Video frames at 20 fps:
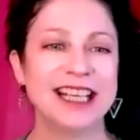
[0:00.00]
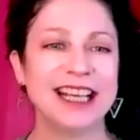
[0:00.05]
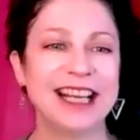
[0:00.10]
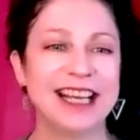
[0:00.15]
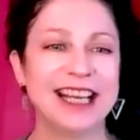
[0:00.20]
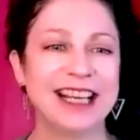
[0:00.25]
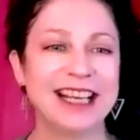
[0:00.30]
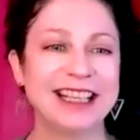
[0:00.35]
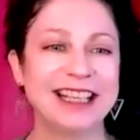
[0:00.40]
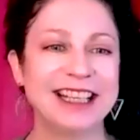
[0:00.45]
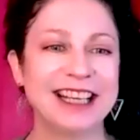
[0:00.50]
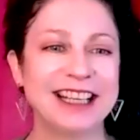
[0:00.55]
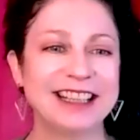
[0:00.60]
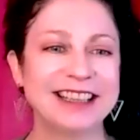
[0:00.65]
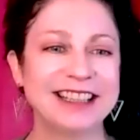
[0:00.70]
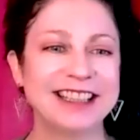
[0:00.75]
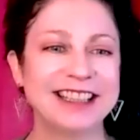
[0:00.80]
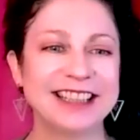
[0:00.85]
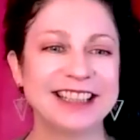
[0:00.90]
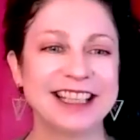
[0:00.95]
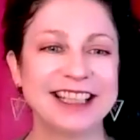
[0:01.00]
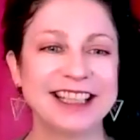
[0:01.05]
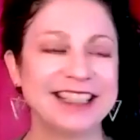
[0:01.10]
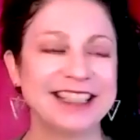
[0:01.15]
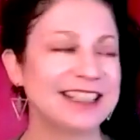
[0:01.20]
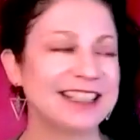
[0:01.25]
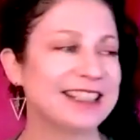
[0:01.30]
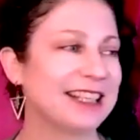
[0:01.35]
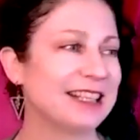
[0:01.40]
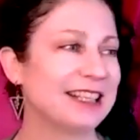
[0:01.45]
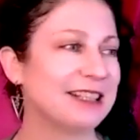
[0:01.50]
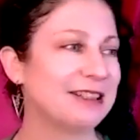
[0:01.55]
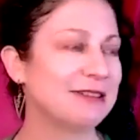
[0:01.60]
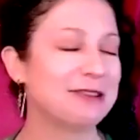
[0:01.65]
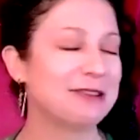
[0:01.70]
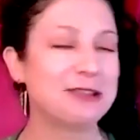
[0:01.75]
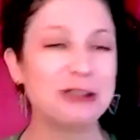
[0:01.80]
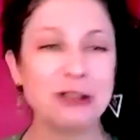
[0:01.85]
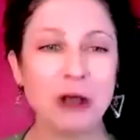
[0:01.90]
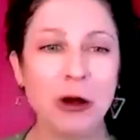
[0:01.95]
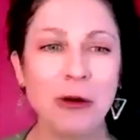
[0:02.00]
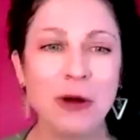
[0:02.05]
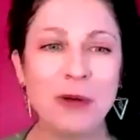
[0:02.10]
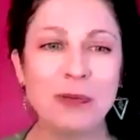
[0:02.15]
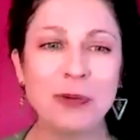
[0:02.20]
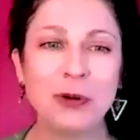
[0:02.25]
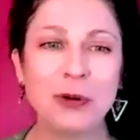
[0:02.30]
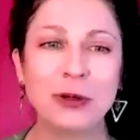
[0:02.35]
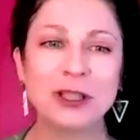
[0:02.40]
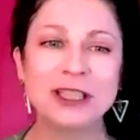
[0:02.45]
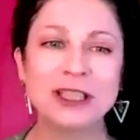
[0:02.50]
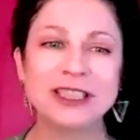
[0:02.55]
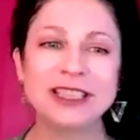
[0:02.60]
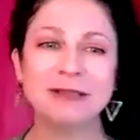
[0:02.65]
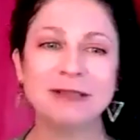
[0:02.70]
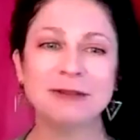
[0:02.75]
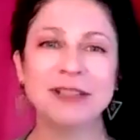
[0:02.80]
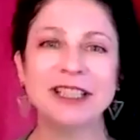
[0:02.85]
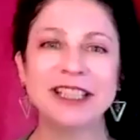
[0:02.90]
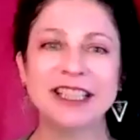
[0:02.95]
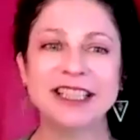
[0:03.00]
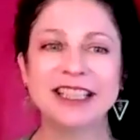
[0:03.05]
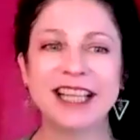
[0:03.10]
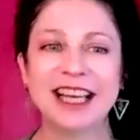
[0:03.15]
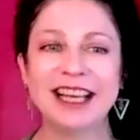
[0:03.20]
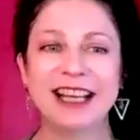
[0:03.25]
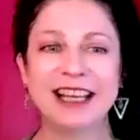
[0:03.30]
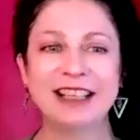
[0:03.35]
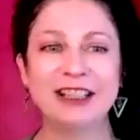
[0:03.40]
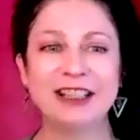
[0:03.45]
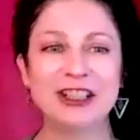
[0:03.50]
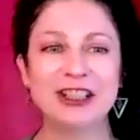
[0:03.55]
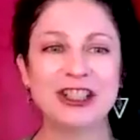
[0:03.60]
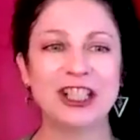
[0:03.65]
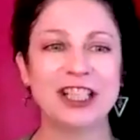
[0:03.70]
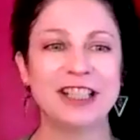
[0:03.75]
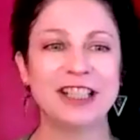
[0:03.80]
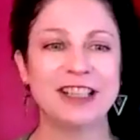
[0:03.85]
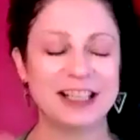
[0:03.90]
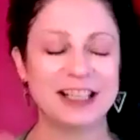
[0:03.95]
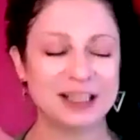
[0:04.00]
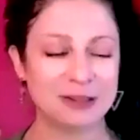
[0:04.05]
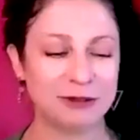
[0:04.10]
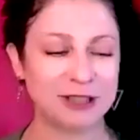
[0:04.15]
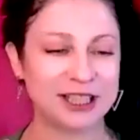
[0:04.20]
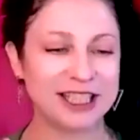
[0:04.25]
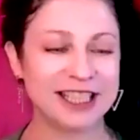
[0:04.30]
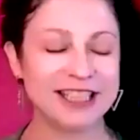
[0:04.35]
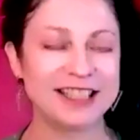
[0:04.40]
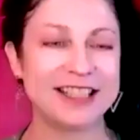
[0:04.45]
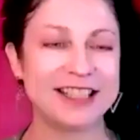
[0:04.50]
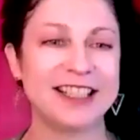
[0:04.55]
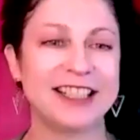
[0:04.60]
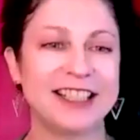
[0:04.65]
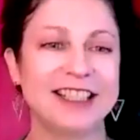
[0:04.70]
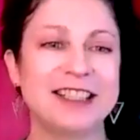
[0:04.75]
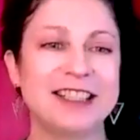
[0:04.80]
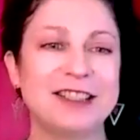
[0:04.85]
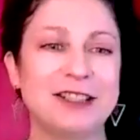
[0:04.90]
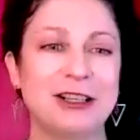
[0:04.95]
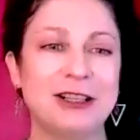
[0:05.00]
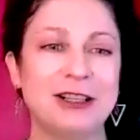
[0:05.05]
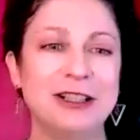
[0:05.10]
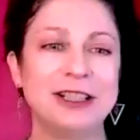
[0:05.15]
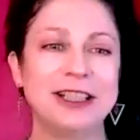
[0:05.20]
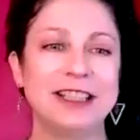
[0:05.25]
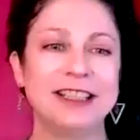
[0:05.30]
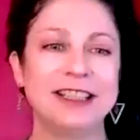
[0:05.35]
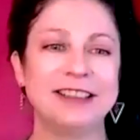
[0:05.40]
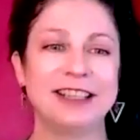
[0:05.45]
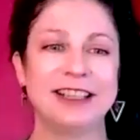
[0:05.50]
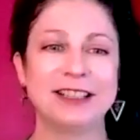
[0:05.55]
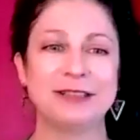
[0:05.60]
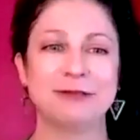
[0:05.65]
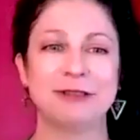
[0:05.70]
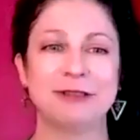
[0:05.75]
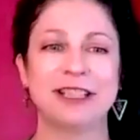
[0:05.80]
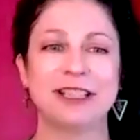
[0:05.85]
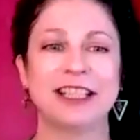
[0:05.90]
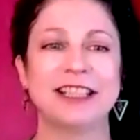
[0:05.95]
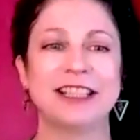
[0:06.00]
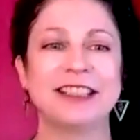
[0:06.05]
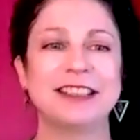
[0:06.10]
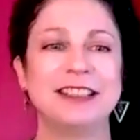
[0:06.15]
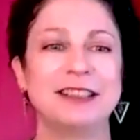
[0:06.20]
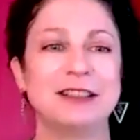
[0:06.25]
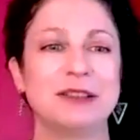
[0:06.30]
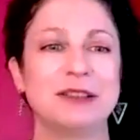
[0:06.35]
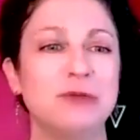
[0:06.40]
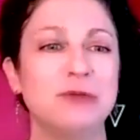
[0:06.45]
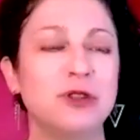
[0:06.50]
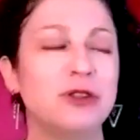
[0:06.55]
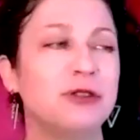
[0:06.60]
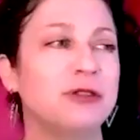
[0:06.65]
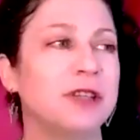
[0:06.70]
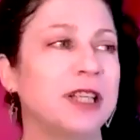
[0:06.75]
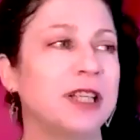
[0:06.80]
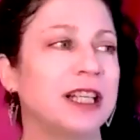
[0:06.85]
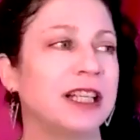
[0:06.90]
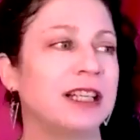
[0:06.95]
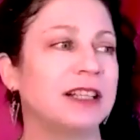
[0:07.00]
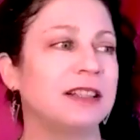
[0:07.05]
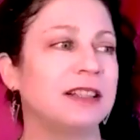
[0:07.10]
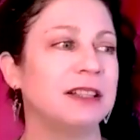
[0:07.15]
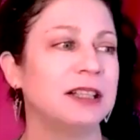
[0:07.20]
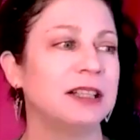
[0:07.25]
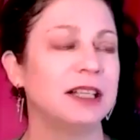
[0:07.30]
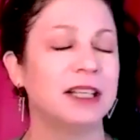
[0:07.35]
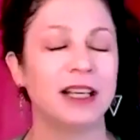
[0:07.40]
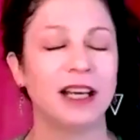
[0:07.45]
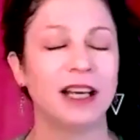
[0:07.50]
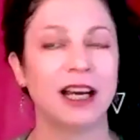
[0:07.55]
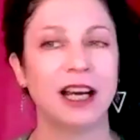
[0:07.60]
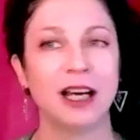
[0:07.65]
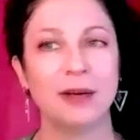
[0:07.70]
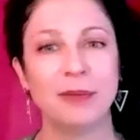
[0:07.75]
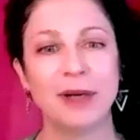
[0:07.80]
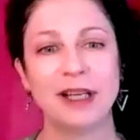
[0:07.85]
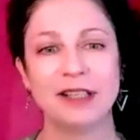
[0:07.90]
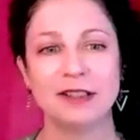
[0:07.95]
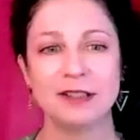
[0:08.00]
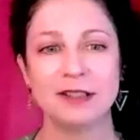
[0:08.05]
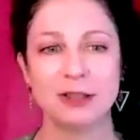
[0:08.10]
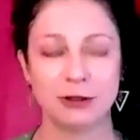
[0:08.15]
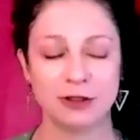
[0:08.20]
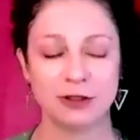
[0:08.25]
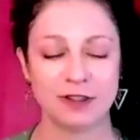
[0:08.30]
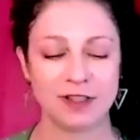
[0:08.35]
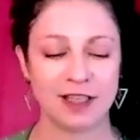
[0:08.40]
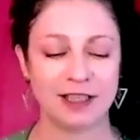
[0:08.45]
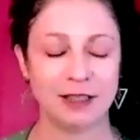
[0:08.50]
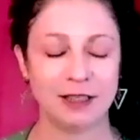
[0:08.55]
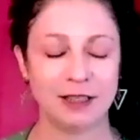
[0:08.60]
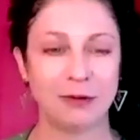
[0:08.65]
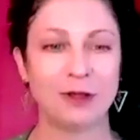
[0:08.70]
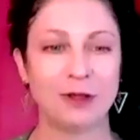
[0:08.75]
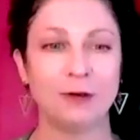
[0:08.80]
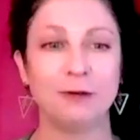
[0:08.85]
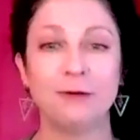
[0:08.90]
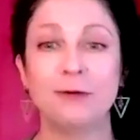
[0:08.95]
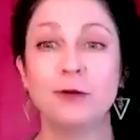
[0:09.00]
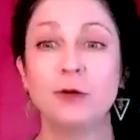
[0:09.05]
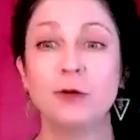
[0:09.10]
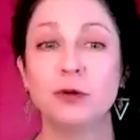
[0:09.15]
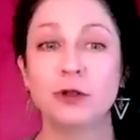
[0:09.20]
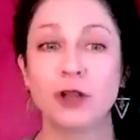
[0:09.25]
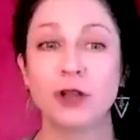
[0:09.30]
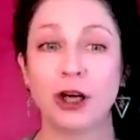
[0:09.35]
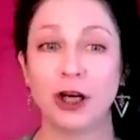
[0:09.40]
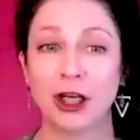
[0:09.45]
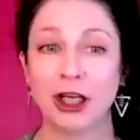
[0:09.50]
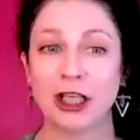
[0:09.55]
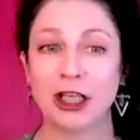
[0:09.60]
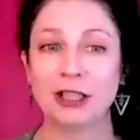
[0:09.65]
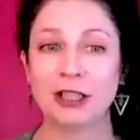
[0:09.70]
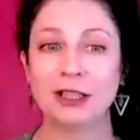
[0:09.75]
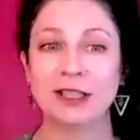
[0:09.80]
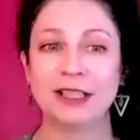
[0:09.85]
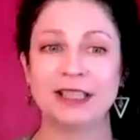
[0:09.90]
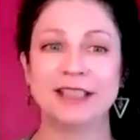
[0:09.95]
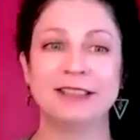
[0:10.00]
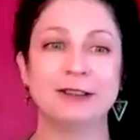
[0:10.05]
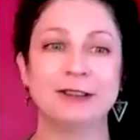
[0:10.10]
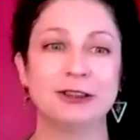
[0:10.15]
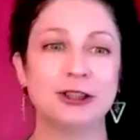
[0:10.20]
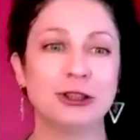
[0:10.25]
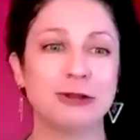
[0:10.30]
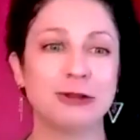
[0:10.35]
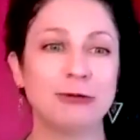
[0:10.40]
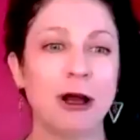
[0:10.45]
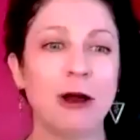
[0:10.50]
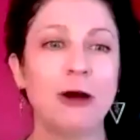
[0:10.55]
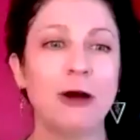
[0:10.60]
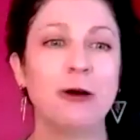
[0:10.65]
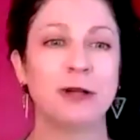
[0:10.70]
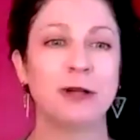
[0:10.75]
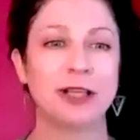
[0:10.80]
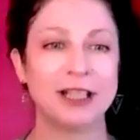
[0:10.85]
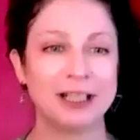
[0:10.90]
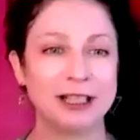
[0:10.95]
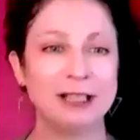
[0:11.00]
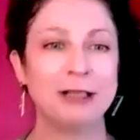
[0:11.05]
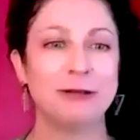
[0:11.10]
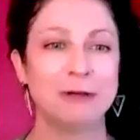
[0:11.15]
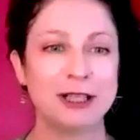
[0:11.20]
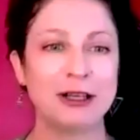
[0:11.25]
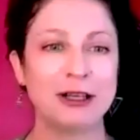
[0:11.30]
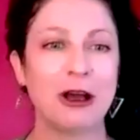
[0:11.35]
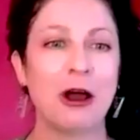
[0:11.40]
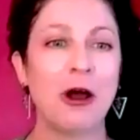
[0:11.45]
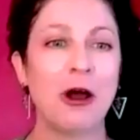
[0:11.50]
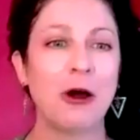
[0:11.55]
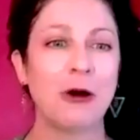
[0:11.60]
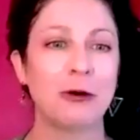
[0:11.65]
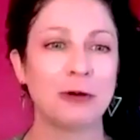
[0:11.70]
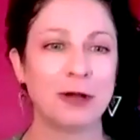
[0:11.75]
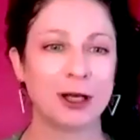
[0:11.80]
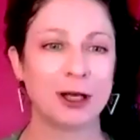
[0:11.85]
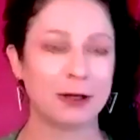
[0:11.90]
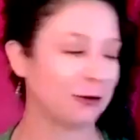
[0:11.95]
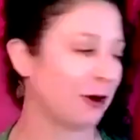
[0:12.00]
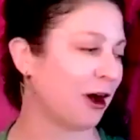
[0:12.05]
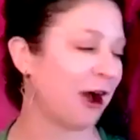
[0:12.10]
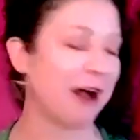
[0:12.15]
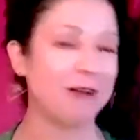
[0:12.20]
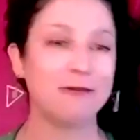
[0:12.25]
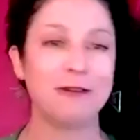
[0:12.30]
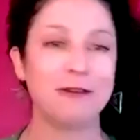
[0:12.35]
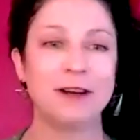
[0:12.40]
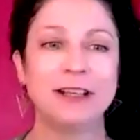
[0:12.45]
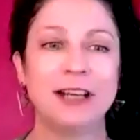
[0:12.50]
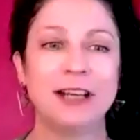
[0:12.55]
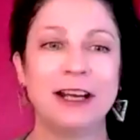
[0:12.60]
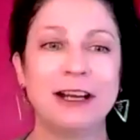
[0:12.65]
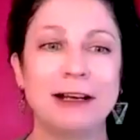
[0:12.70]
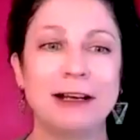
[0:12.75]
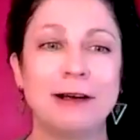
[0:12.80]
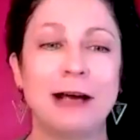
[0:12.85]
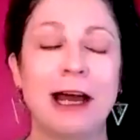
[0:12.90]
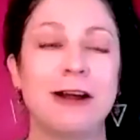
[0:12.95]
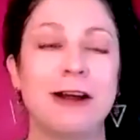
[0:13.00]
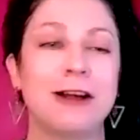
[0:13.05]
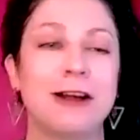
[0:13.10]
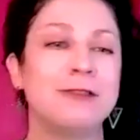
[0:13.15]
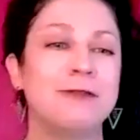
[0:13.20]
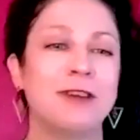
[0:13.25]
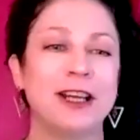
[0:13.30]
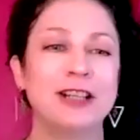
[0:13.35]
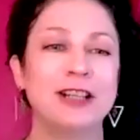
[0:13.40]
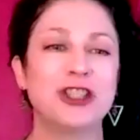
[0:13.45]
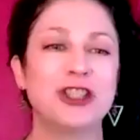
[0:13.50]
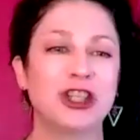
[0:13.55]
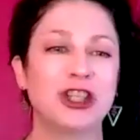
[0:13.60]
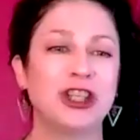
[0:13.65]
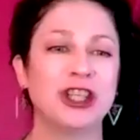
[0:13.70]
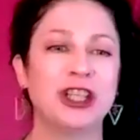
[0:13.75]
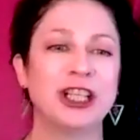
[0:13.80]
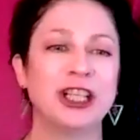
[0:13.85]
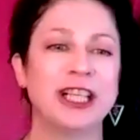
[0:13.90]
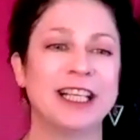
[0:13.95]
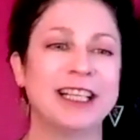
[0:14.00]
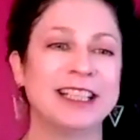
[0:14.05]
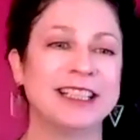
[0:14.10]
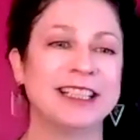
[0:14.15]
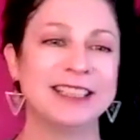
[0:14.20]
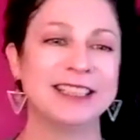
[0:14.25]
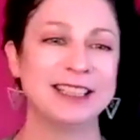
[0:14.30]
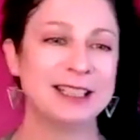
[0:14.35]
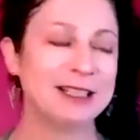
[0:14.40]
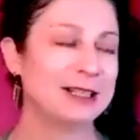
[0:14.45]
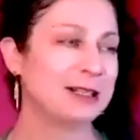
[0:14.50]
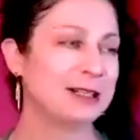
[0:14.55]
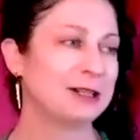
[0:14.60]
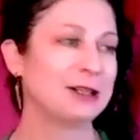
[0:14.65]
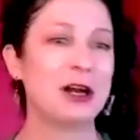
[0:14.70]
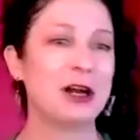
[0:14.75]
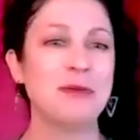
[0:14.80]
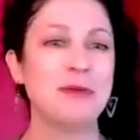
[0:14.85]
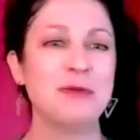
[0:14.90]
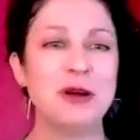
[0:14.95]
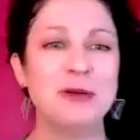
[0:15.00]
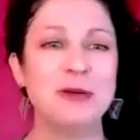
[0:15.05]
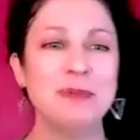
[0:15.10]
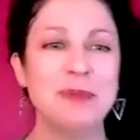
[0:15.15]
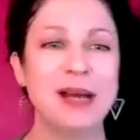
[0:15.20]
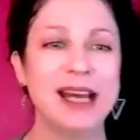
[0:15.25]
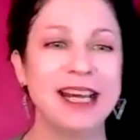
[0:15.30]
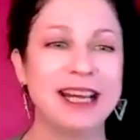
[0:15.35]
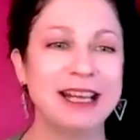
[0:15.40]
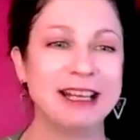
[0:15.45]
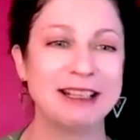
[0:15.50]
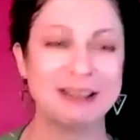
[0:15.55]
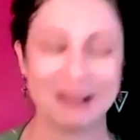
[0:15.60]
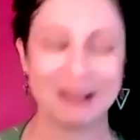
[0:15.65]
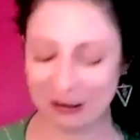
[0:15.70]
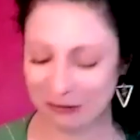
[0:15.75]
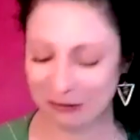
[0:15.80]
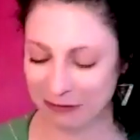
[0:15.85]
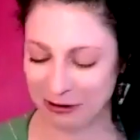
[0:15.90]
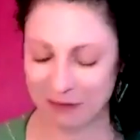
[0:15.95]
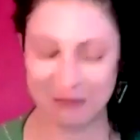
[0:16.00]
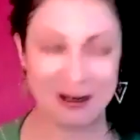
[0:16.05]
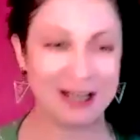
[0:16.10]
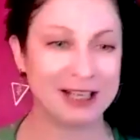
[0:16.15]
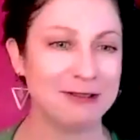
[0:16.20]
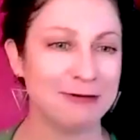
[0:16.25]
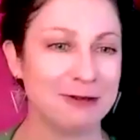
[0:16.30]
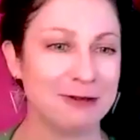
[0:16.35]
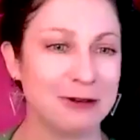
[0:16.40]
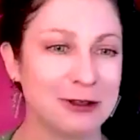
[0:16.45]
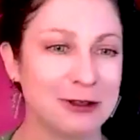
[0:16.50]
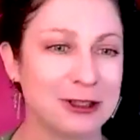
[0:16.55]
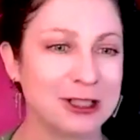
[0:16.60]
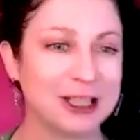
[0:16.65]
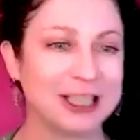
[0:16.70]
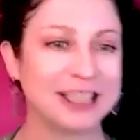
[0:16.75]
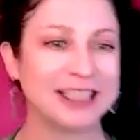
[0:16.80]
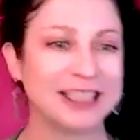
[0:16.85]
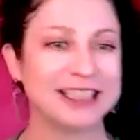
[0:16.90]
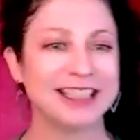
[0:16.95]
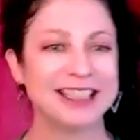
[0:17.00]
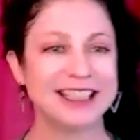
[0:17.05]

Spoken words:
And I think that is so important. We need that energy. That's what gets things started. That's what gets things moving. I associate it with a Fool card in the tarot. Like, here we go. Like, we're off on our adventure, and come what may, like, we're ready for it.